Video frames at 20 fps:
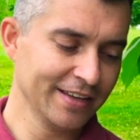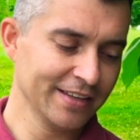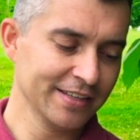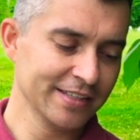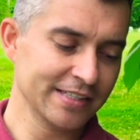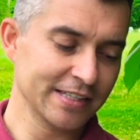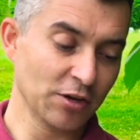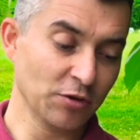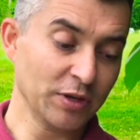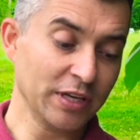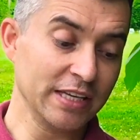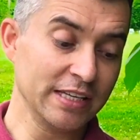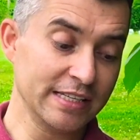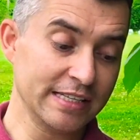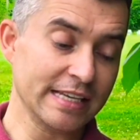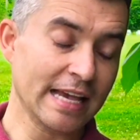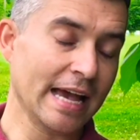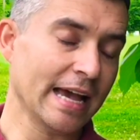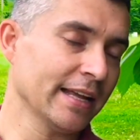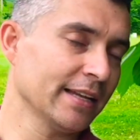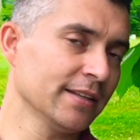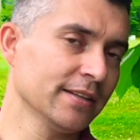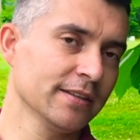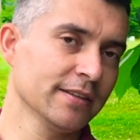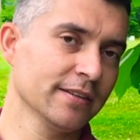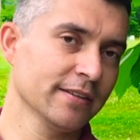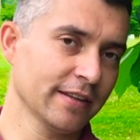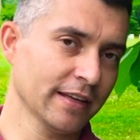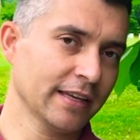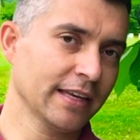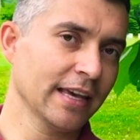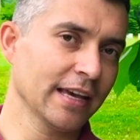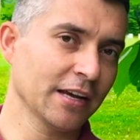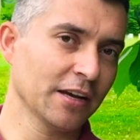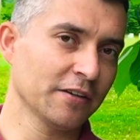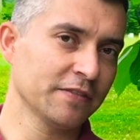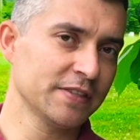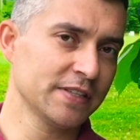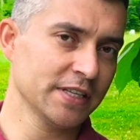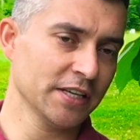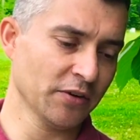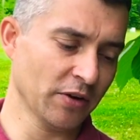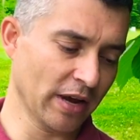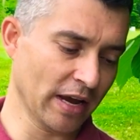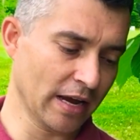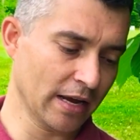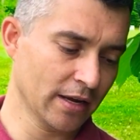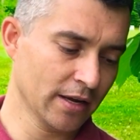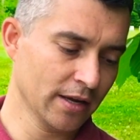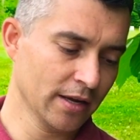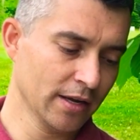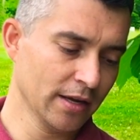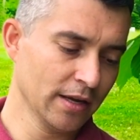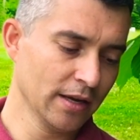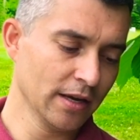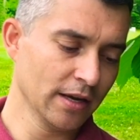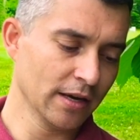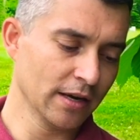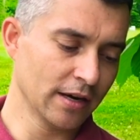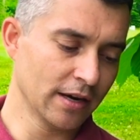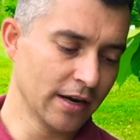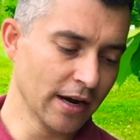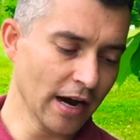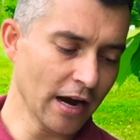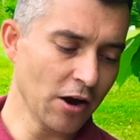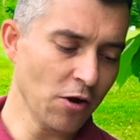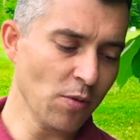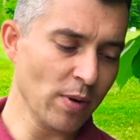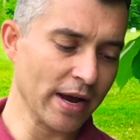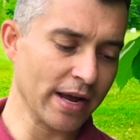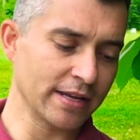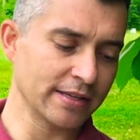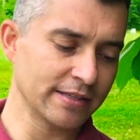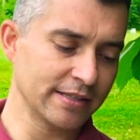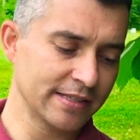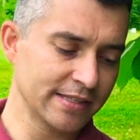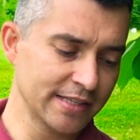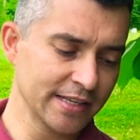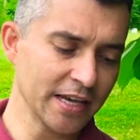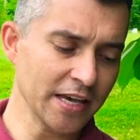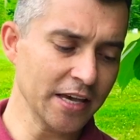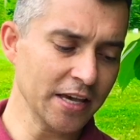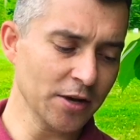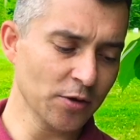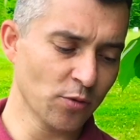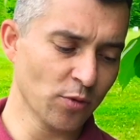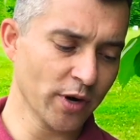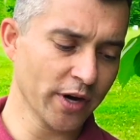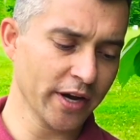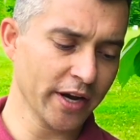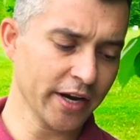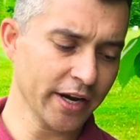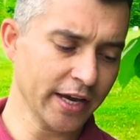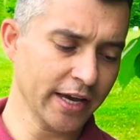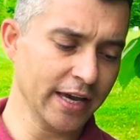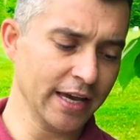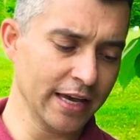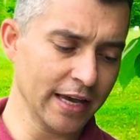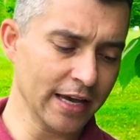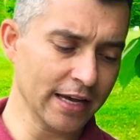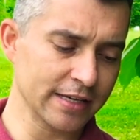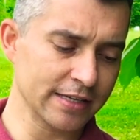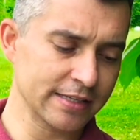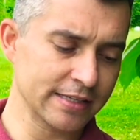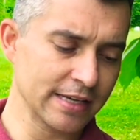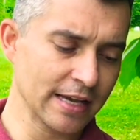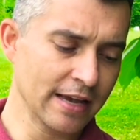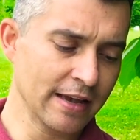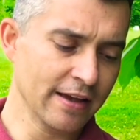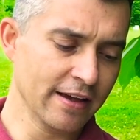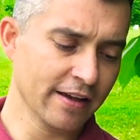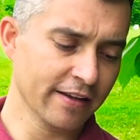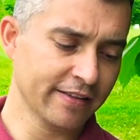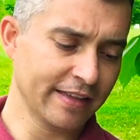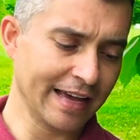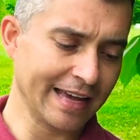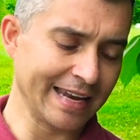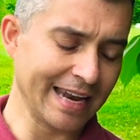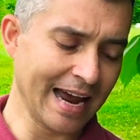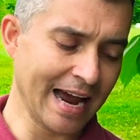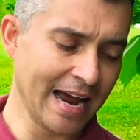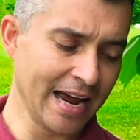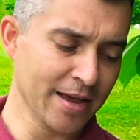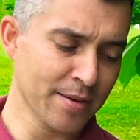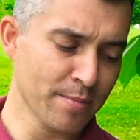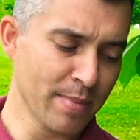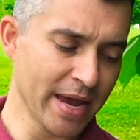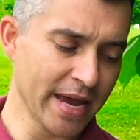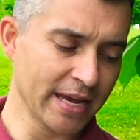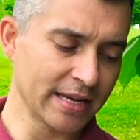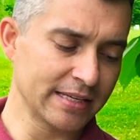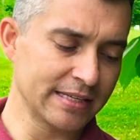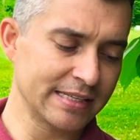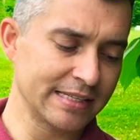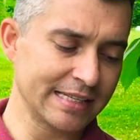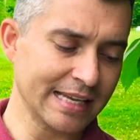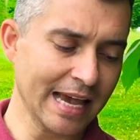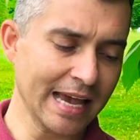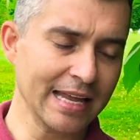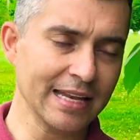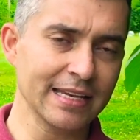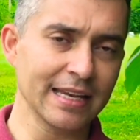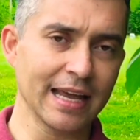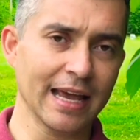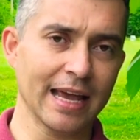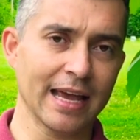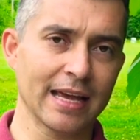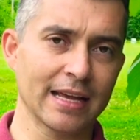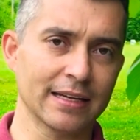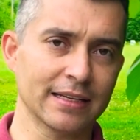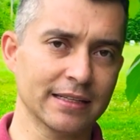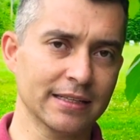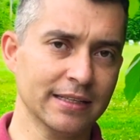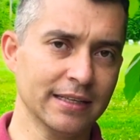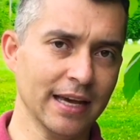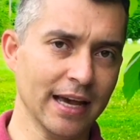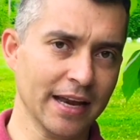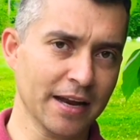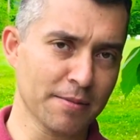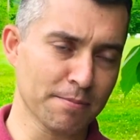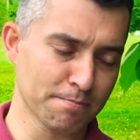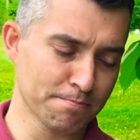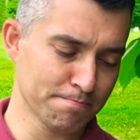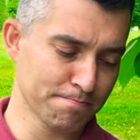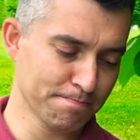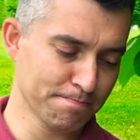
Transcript: So he said, the king of Syria, "Go and see where he is, that I may send and get him."